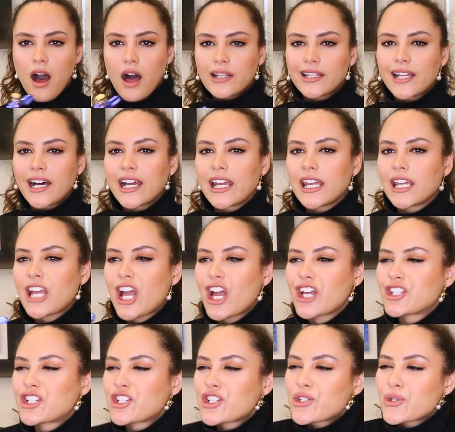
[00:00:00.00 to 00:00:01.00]
like
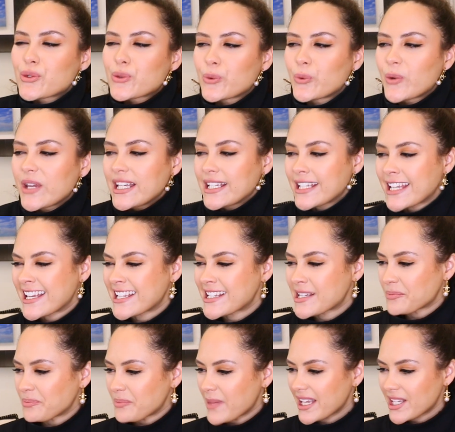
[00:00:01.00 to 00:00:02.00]

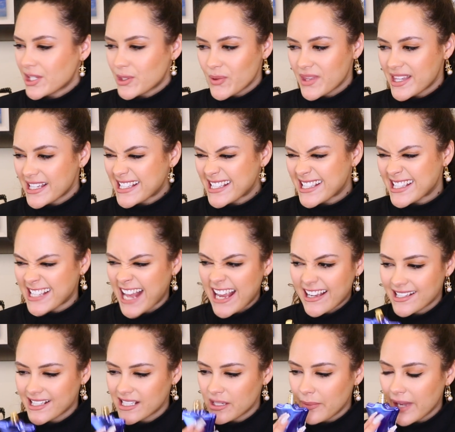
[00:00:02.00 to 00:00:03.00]
sweetness mixed with a
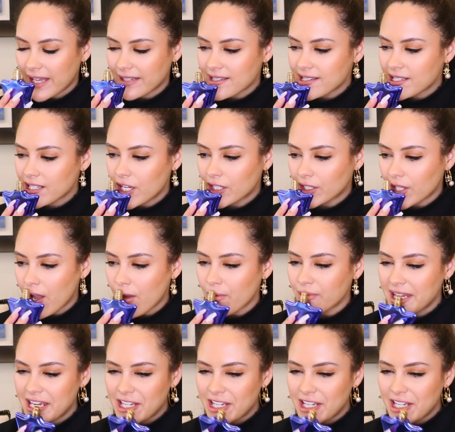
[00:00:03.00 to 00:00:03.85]
sexy man's cologne.